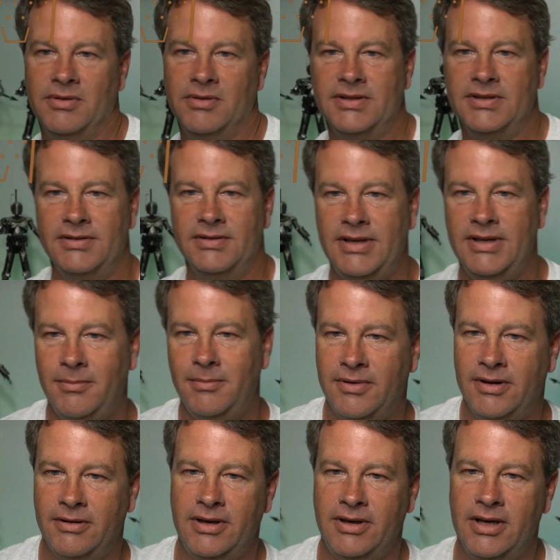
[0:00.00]
to. Yep,
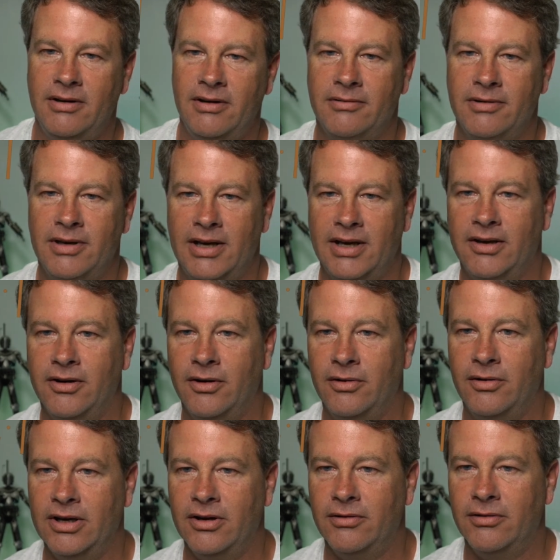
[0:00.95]
there we go.
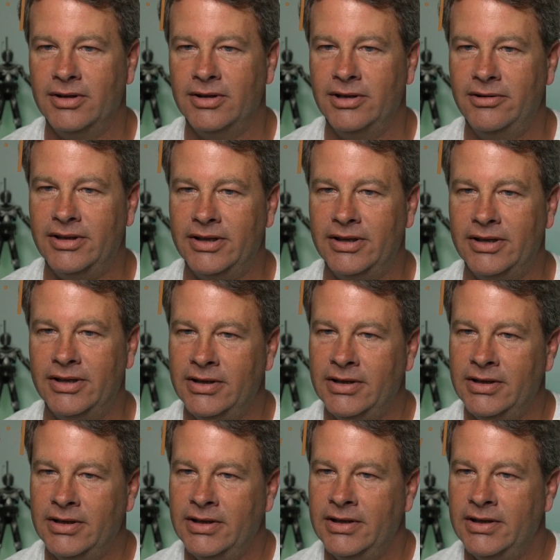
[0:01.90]
Encoding overloaded.
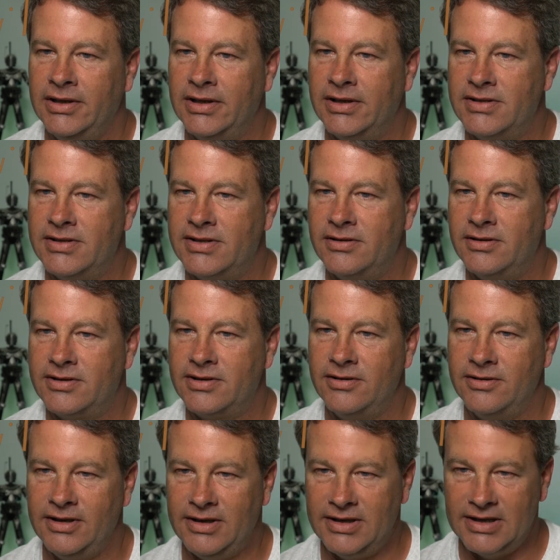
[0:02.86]
Consider
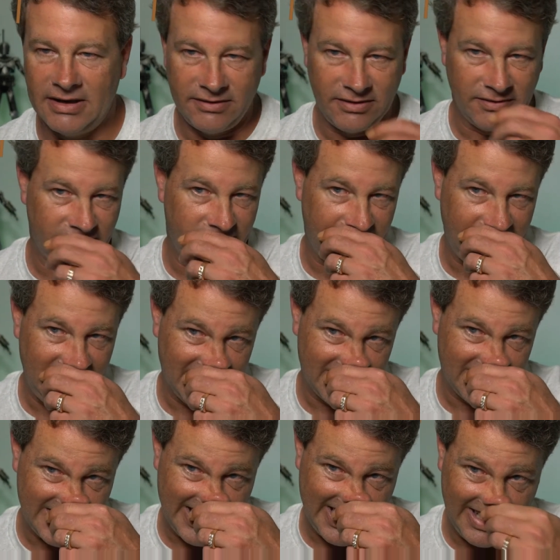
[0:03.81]
turning down your video
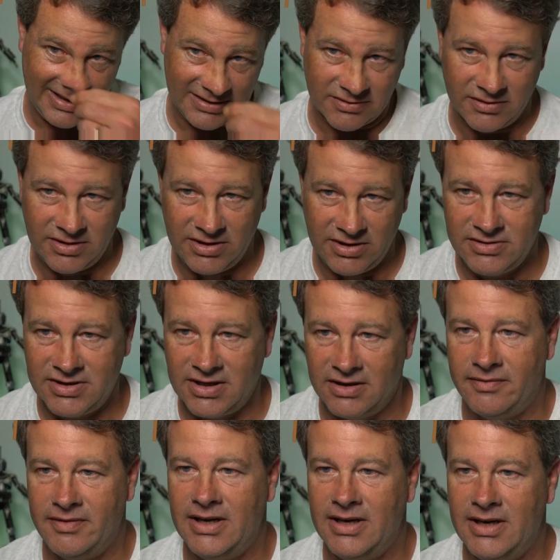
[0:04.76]
settings or using
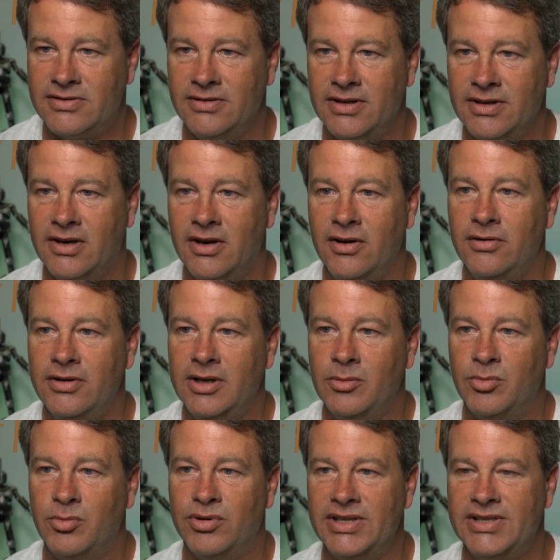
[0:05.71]
a faster
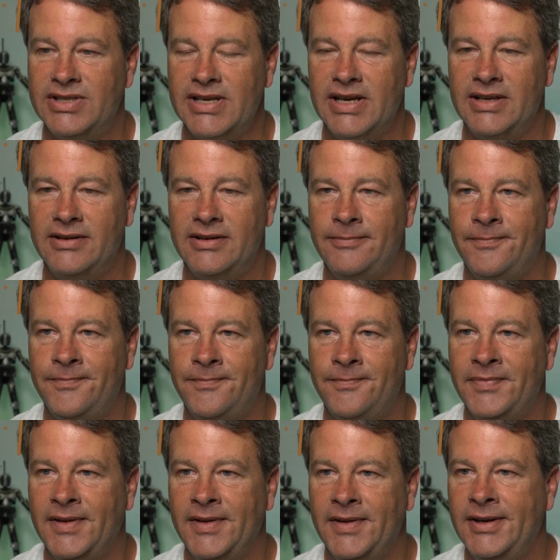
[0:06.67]
encoding preset.
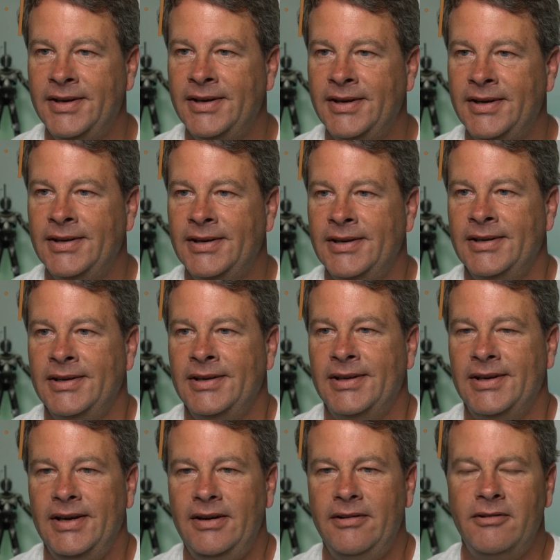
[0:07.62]

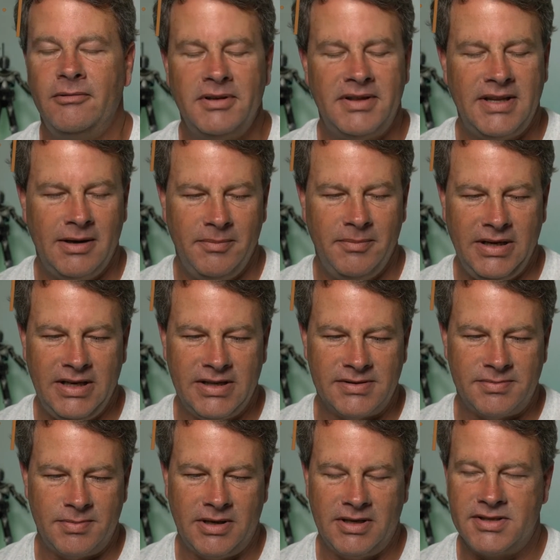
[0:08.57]
I don't know what that
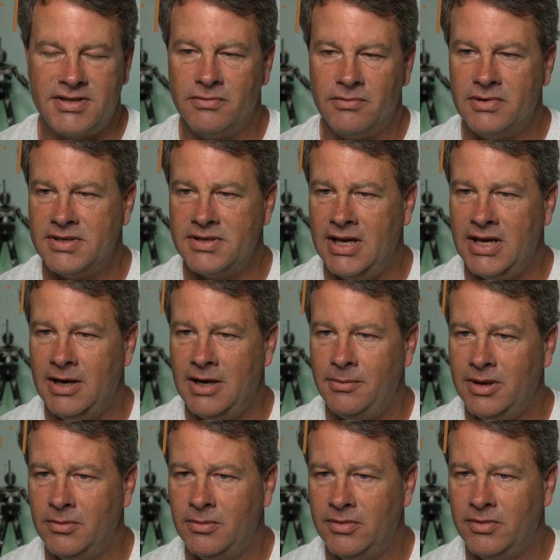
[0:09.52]
means because it wasn't
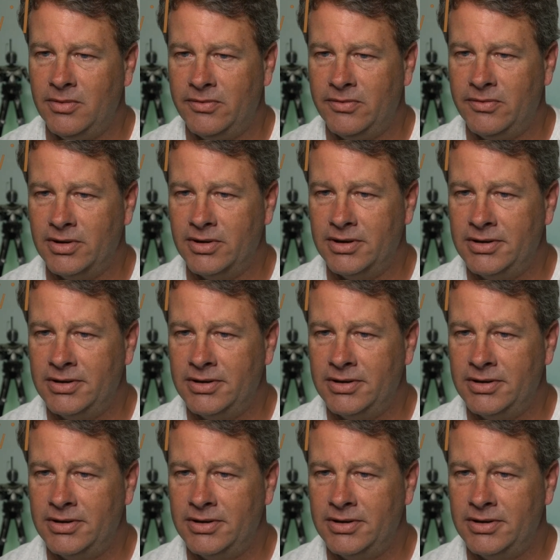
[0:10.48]
happening before.